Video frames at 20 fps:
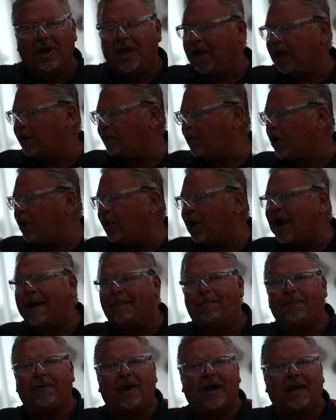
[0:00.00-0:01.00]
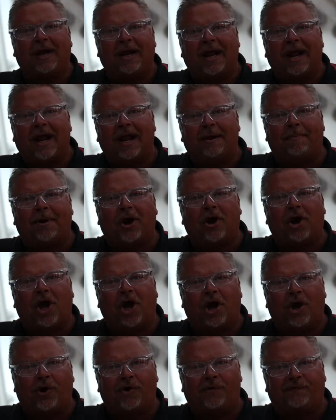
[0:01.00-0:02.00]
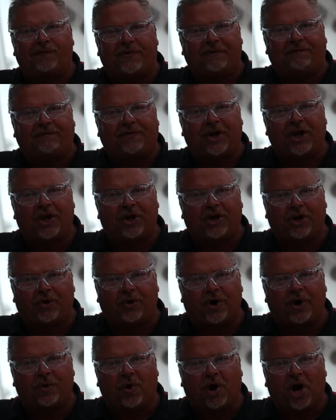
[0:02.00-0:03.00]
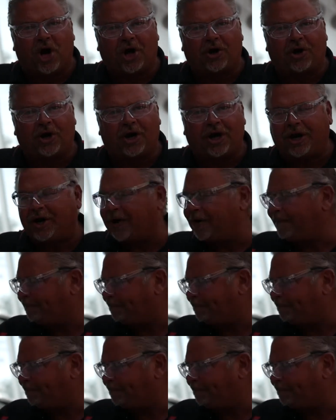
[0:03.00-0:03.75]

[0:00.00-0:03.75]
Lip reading: And we're operating at about 115 degree water here.